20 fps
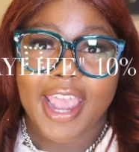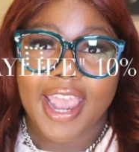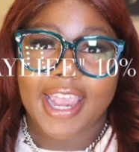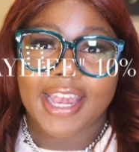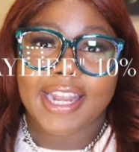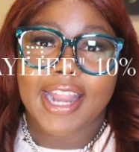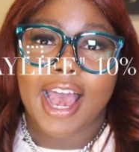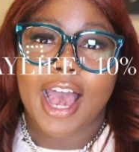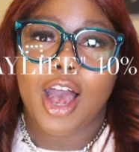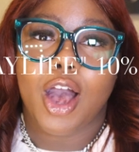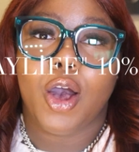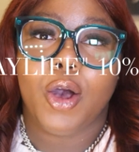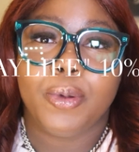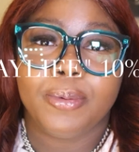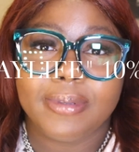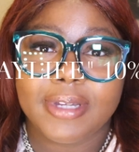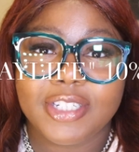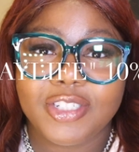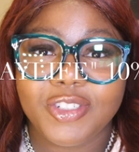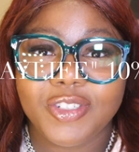and I
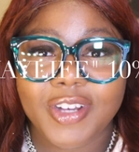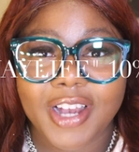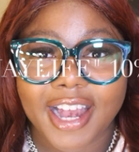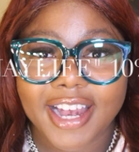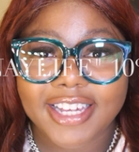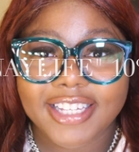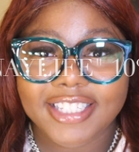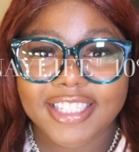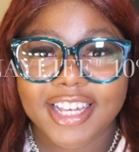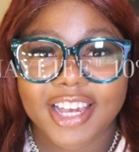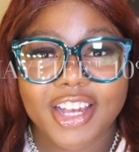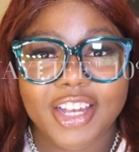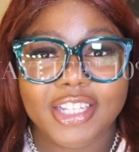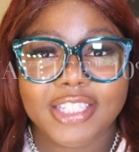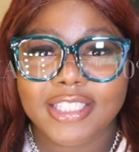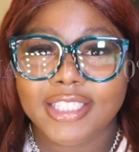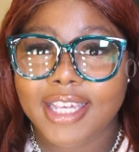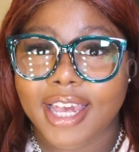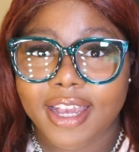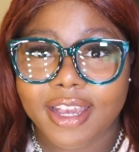hope that you guys
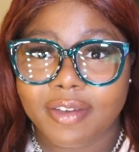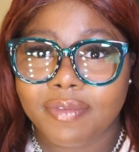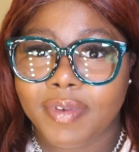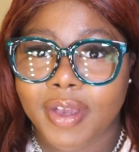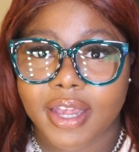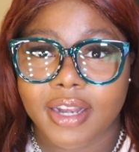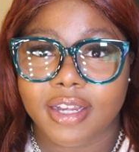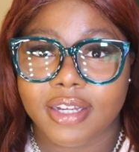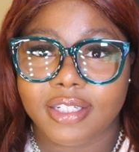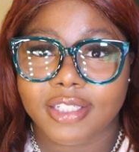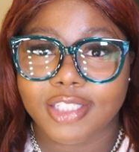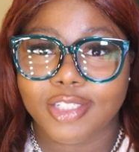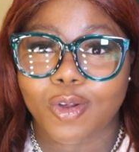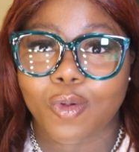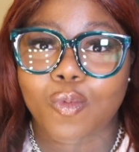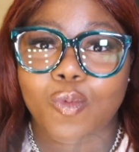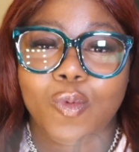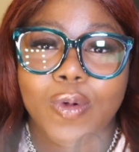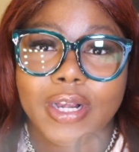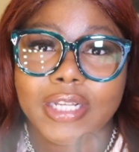take advantage.
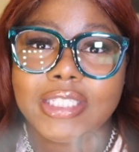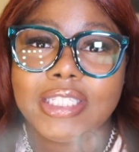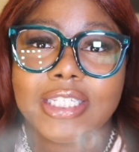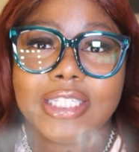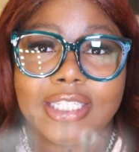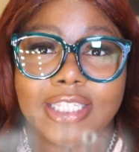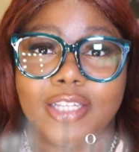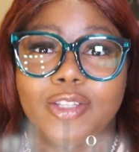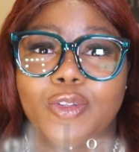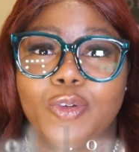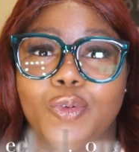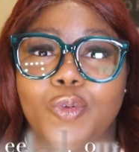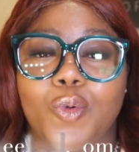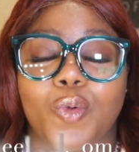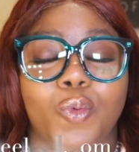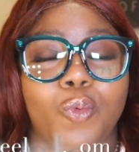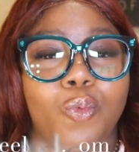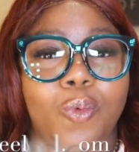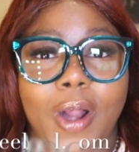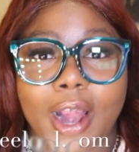Run to
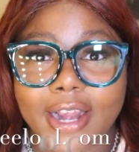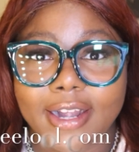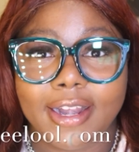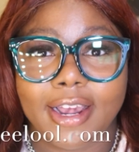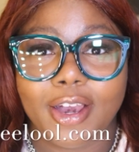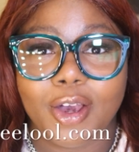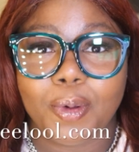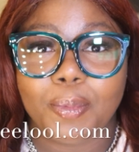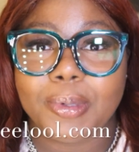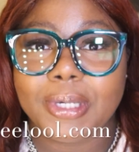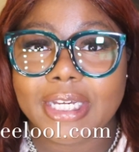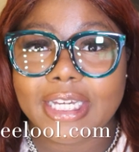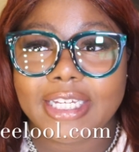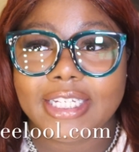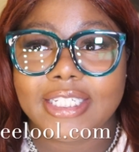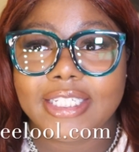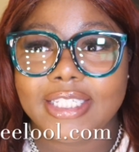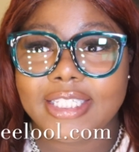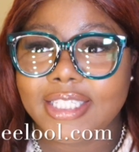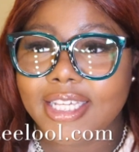Zeelool right now
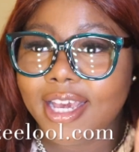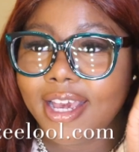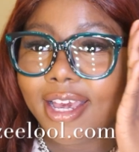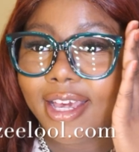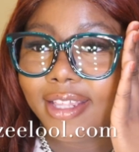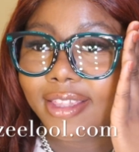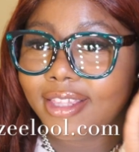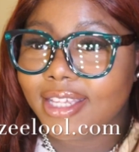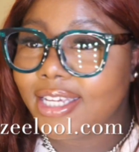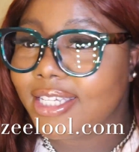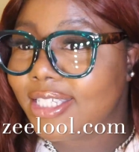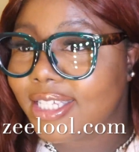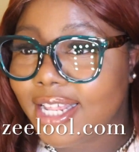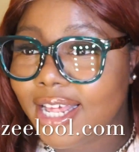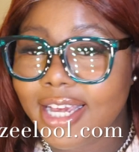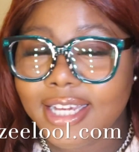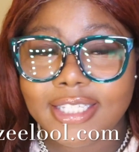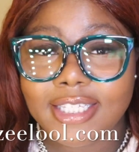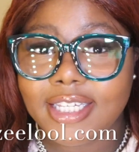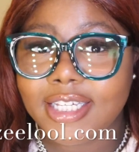because these
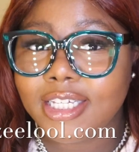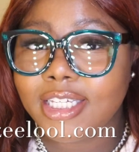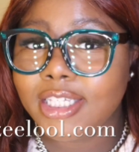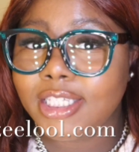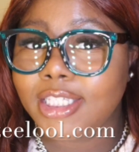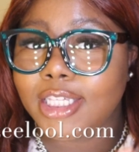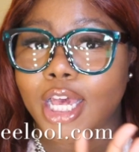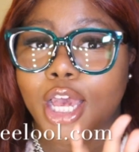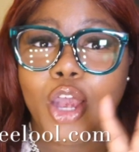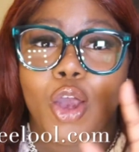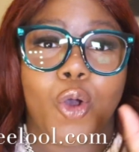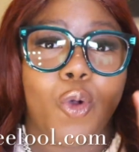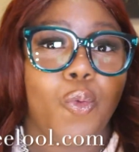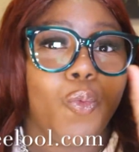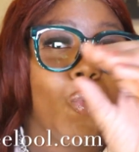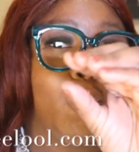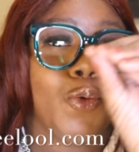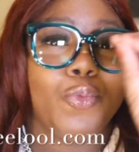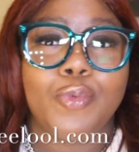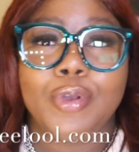glasses
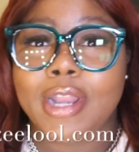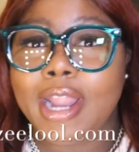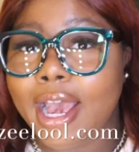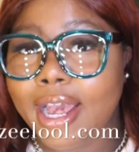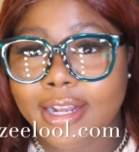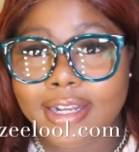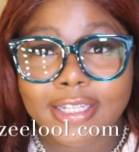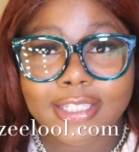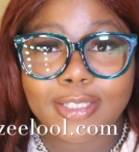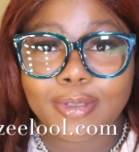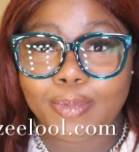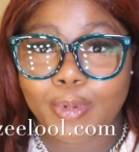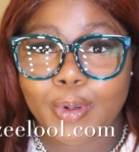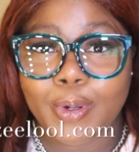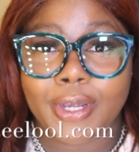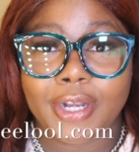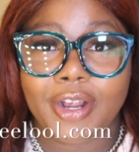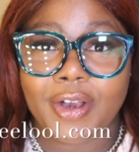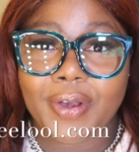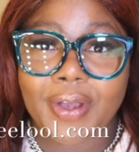will not
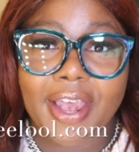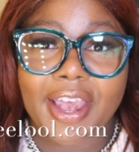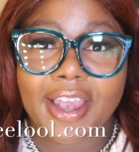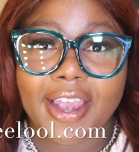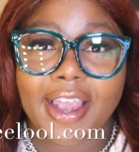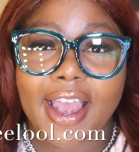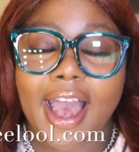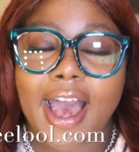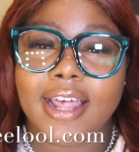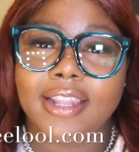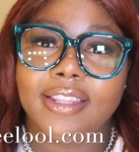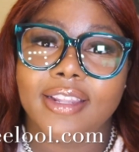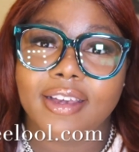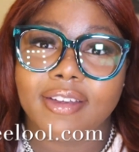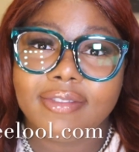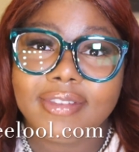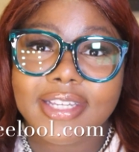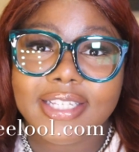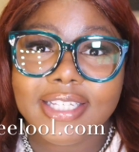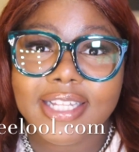disappoint, okay? I
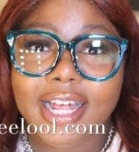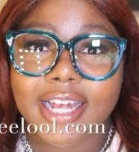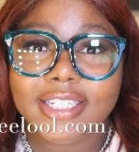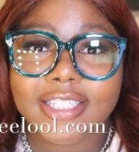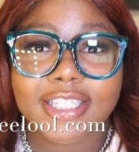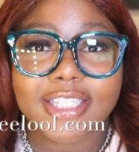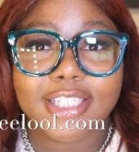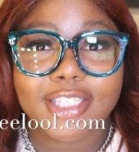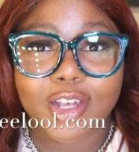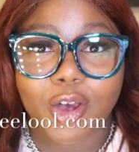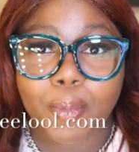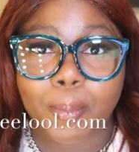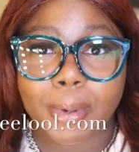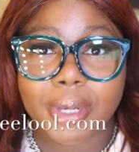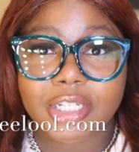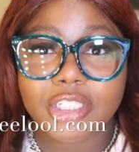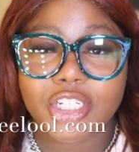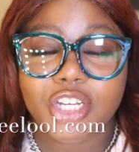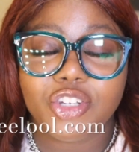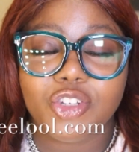love these glasses so
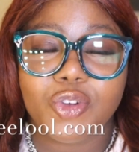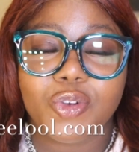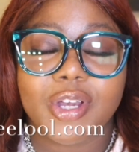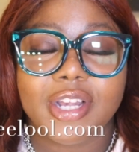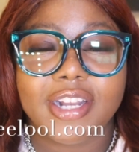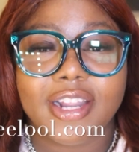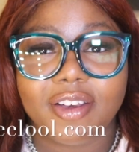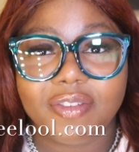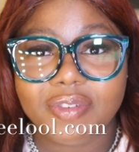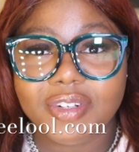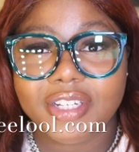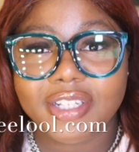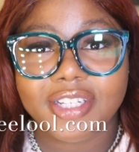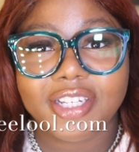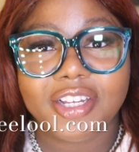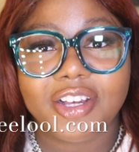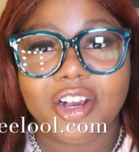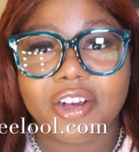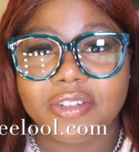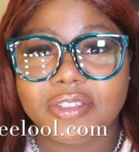much, and you can
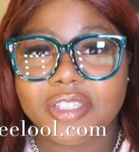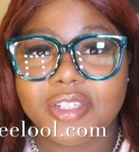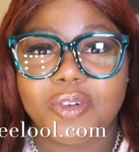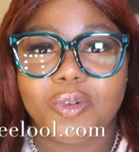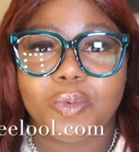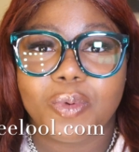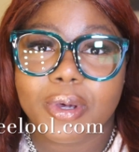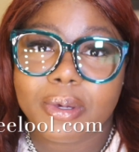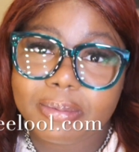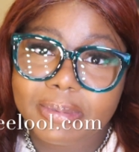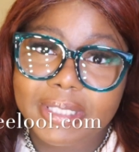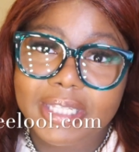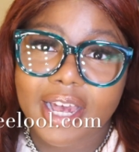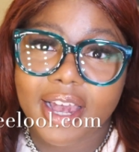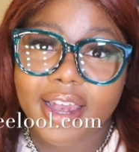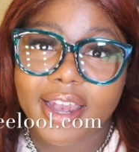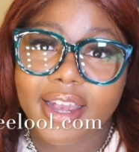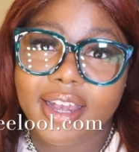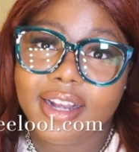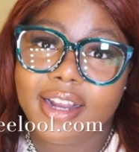definitely go to the
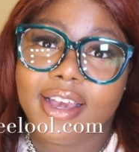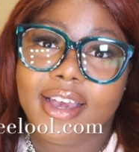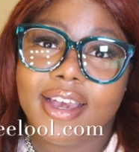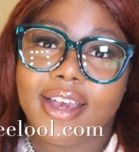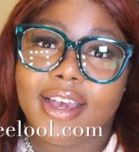website.